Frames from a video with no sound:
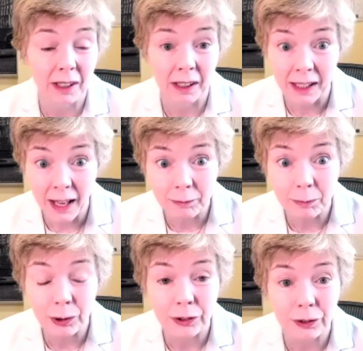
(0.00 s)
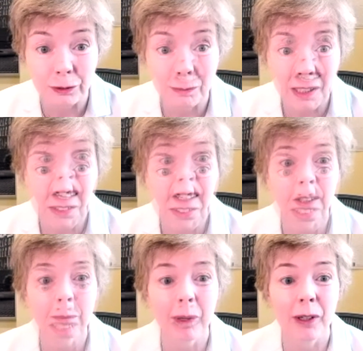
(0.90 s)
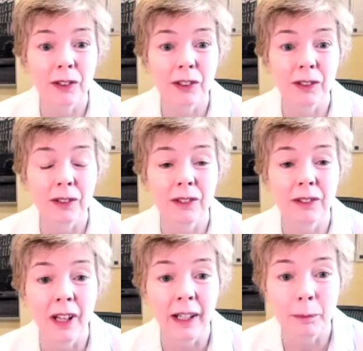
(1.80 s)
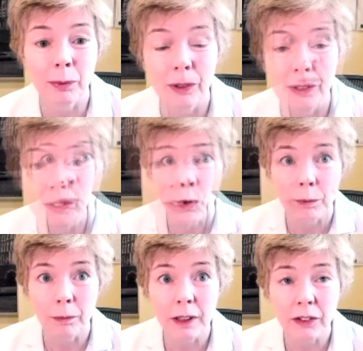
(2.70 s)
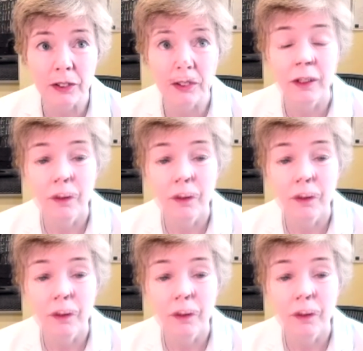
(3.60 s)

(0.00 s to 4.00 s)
11.2 months compared to 9.1 months